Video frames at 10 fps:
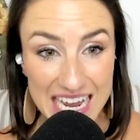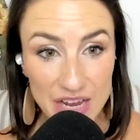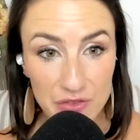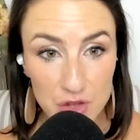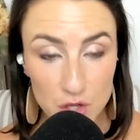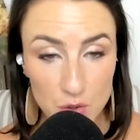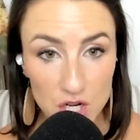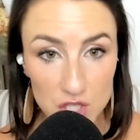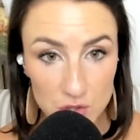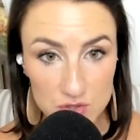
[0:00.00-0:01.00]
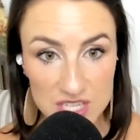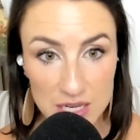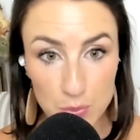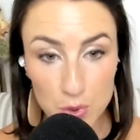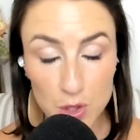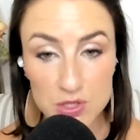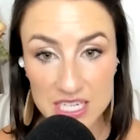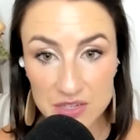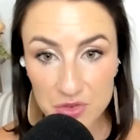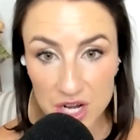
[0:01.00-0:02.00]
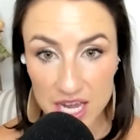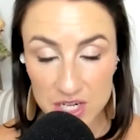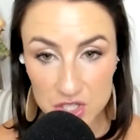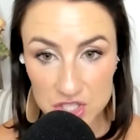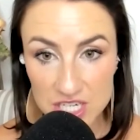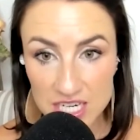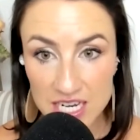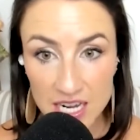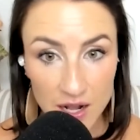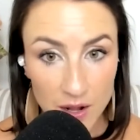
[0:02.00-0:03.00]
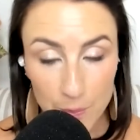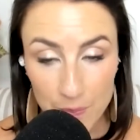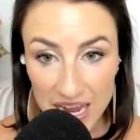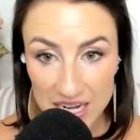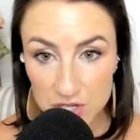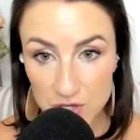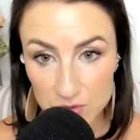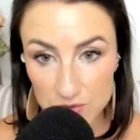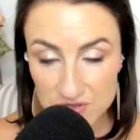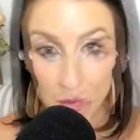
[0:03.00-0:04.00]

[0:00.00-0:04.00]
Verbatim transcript: if you are using protein for energy, bad news.